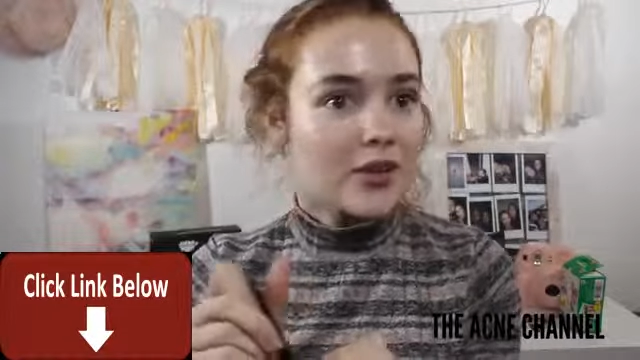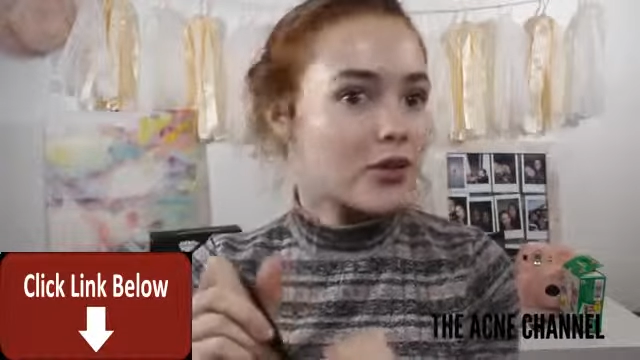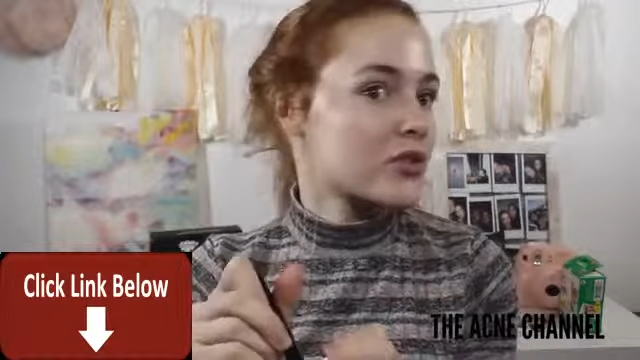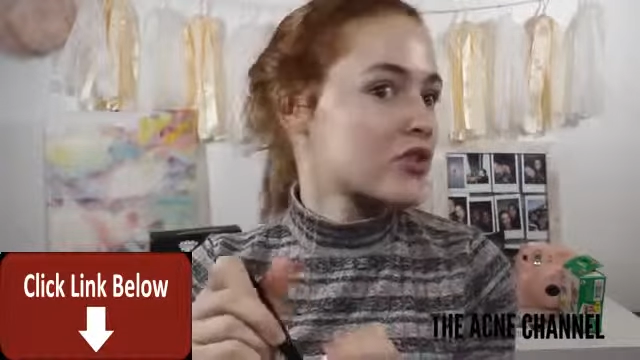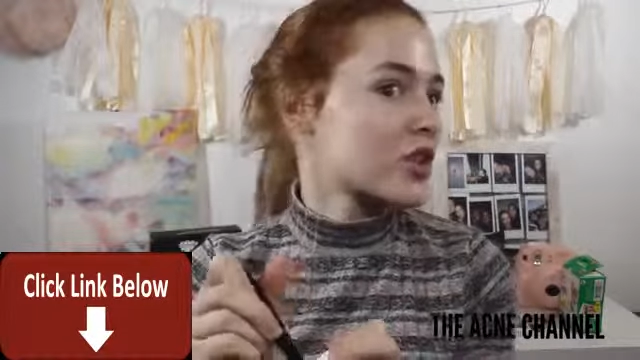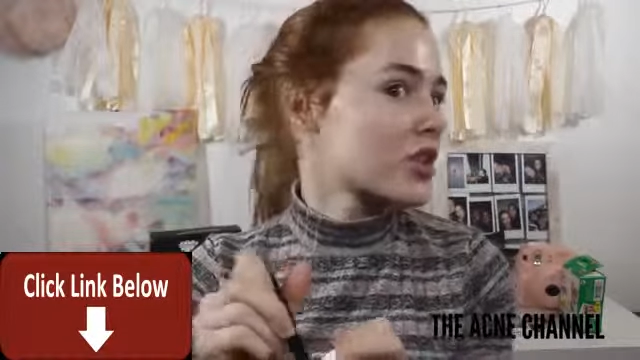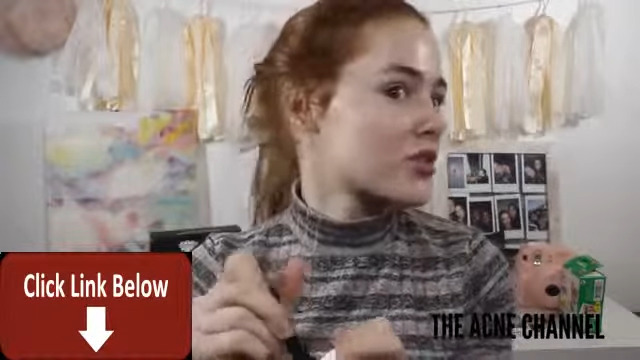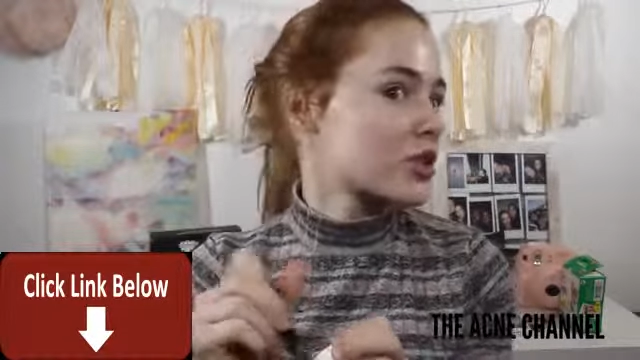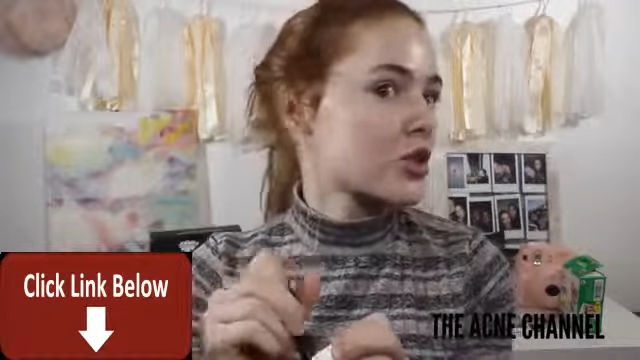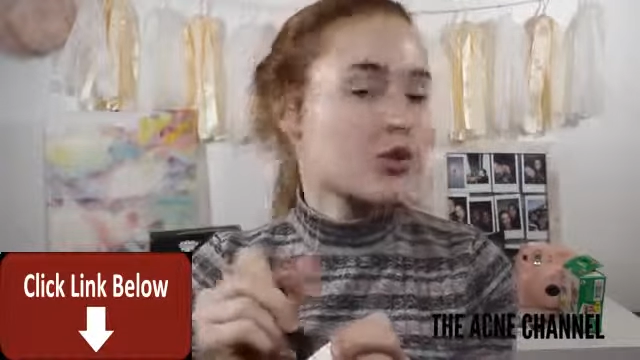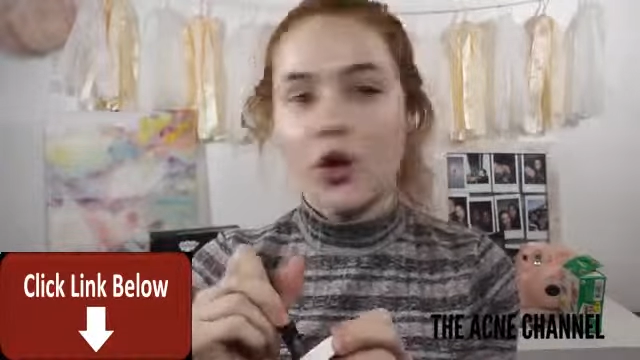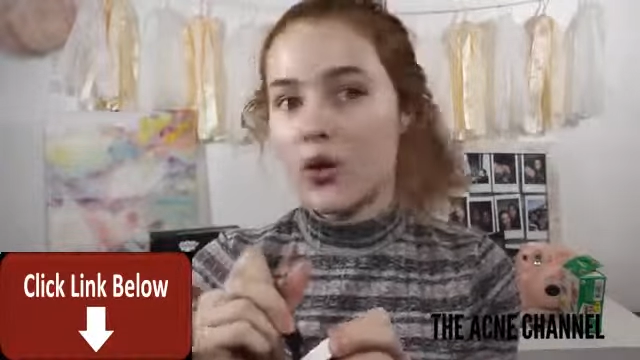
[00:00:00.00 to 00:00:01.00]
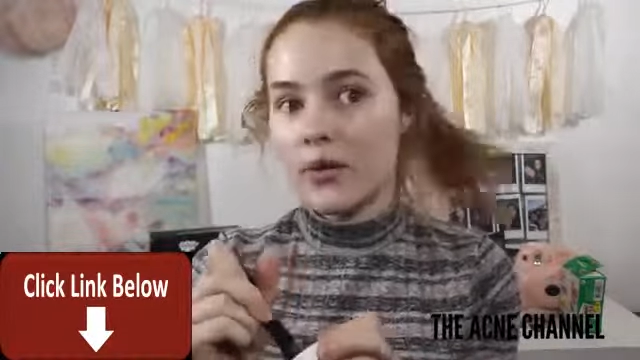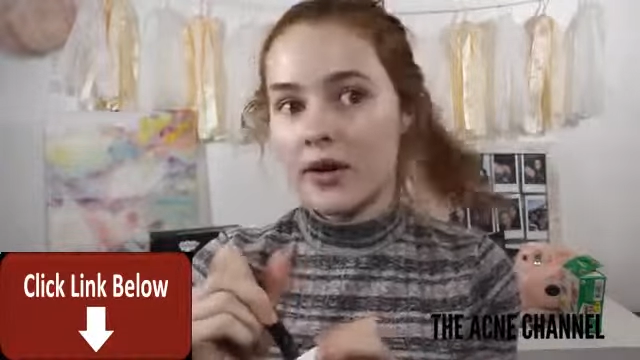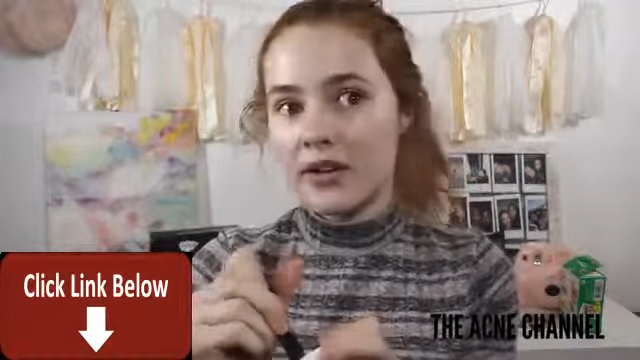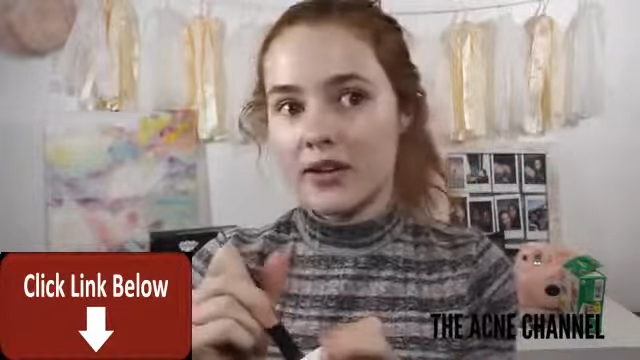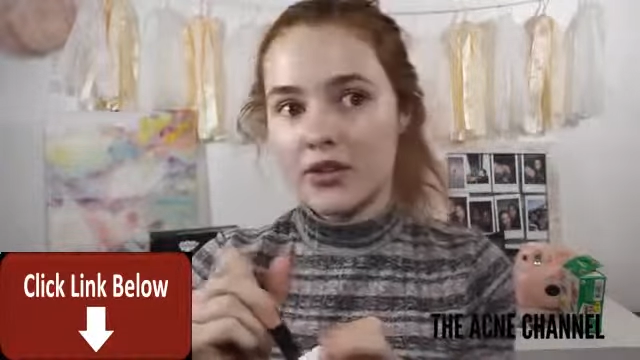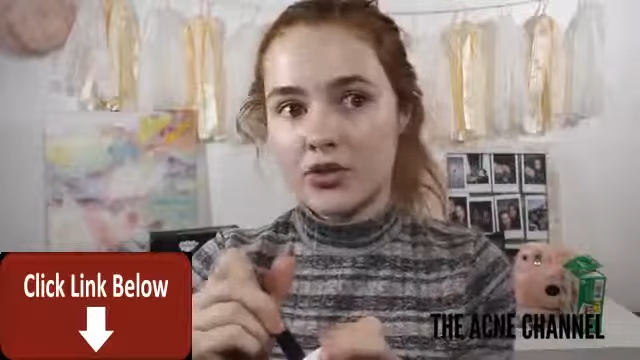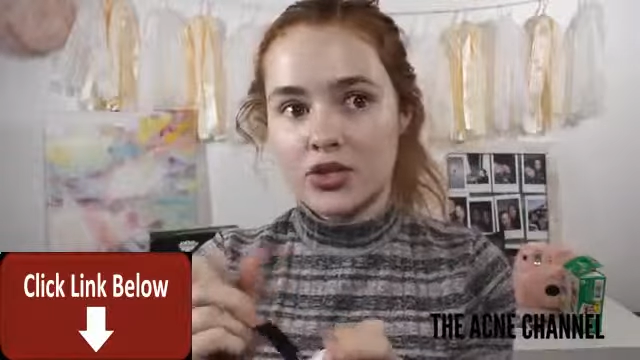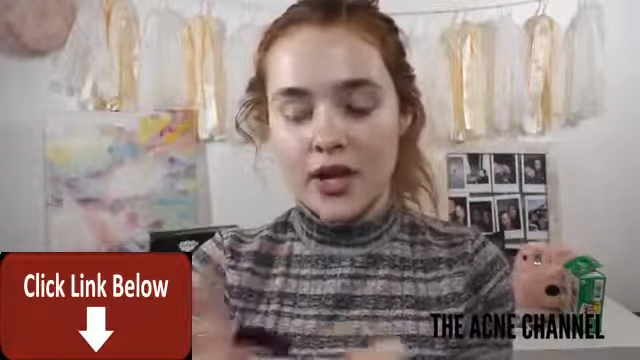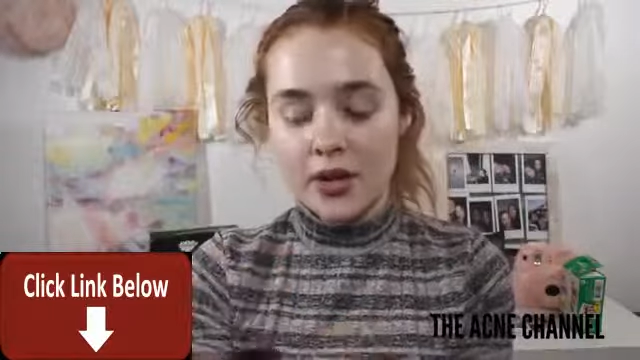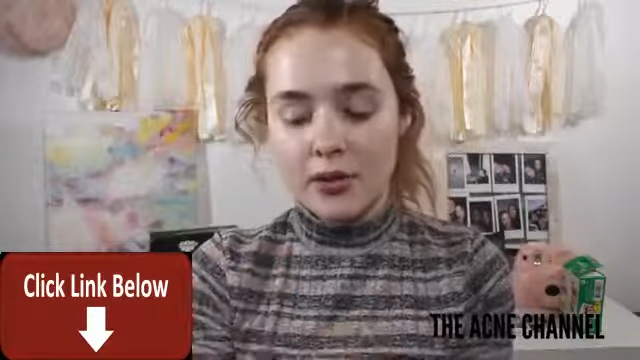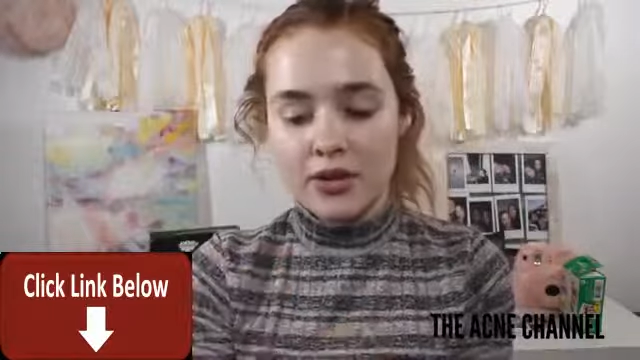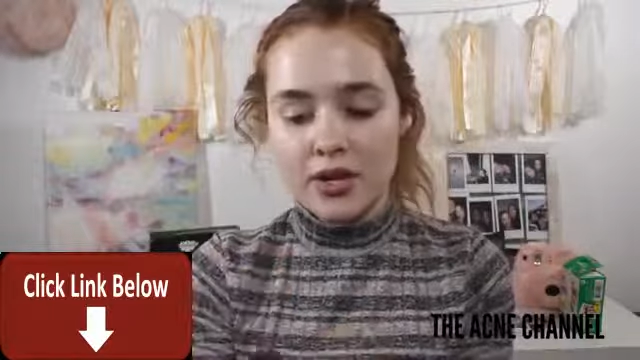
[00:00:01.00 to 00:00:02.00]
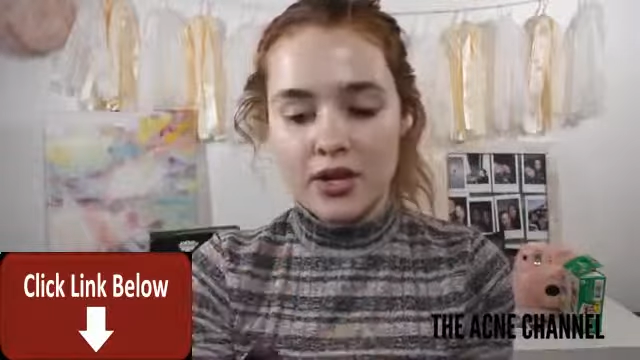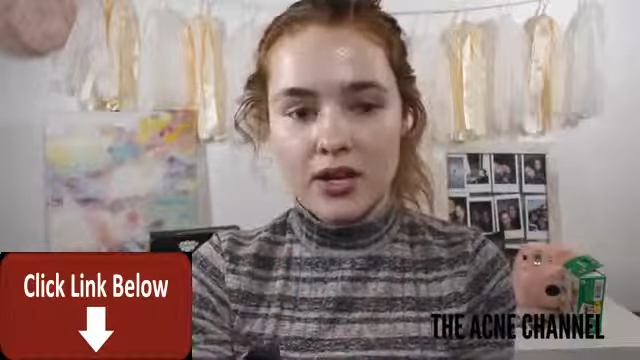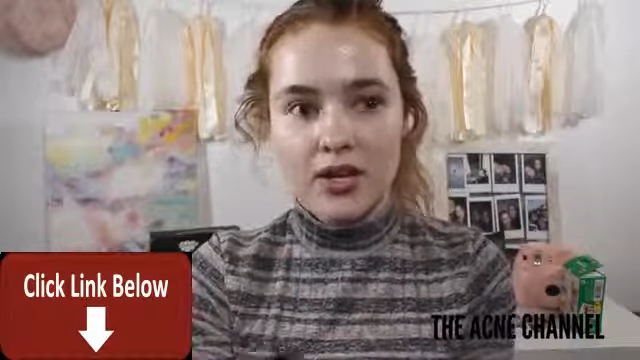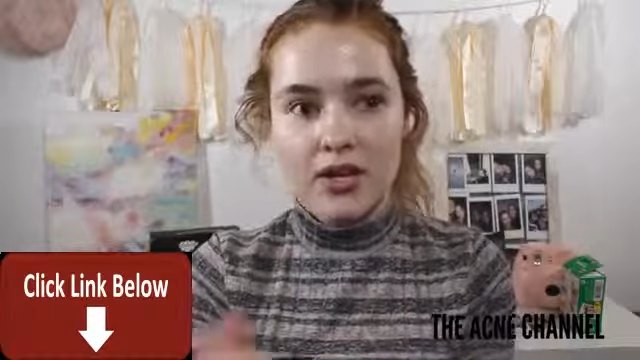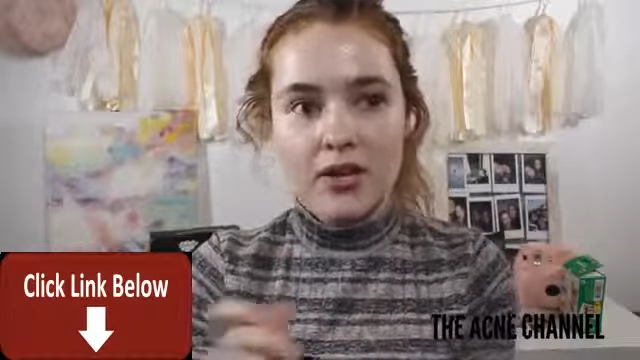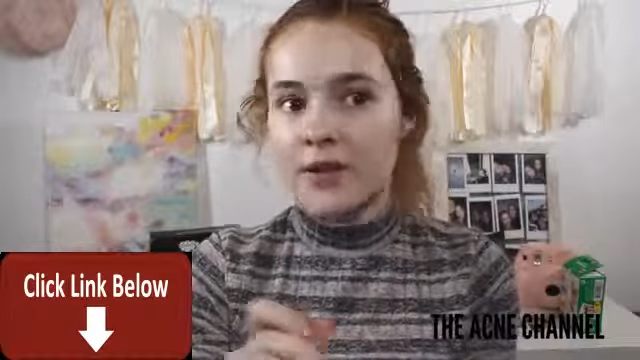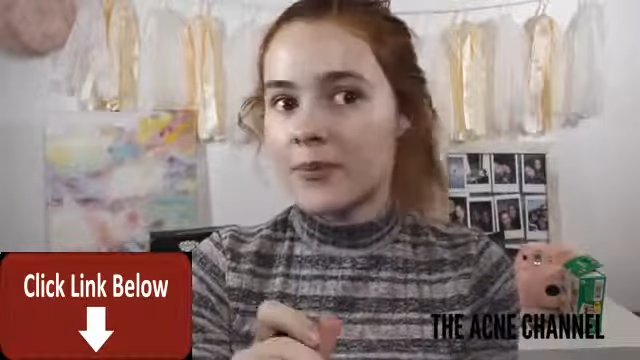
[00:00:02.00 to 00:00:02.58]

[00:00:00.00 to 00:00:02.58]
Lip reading: It looks like it's glowing, it looks healthy.